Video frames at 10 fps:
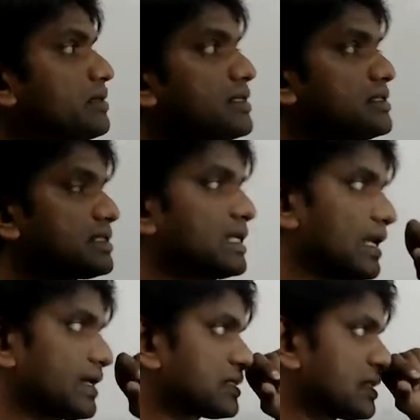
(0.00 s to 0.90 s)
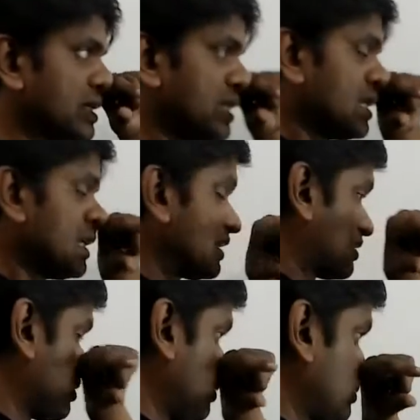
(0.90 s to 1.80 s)
that is 10 lakhs.
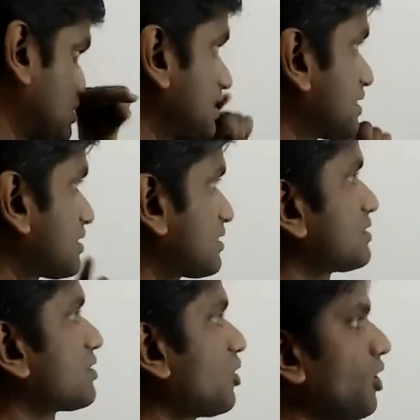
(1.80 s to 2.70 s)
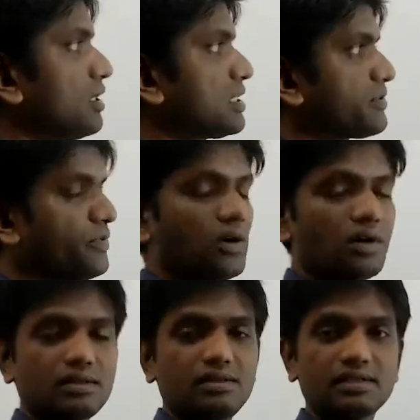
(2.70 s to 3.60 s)
So this
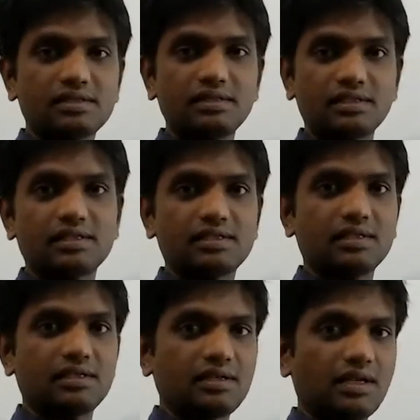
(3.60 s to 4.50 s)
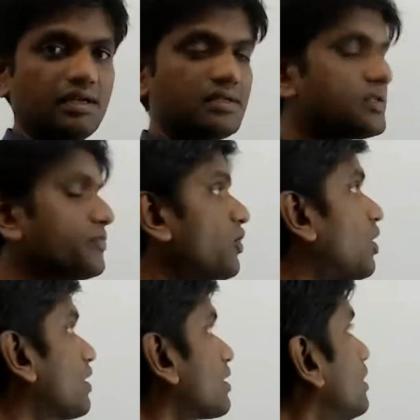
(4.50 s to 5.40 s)
necessitates
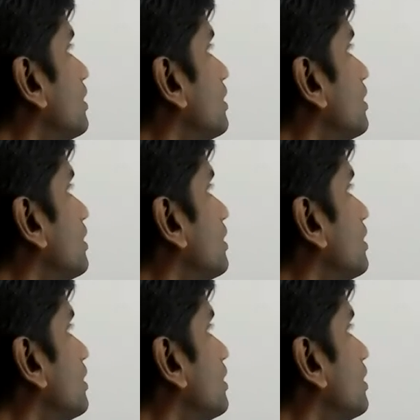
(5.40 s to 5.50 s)
for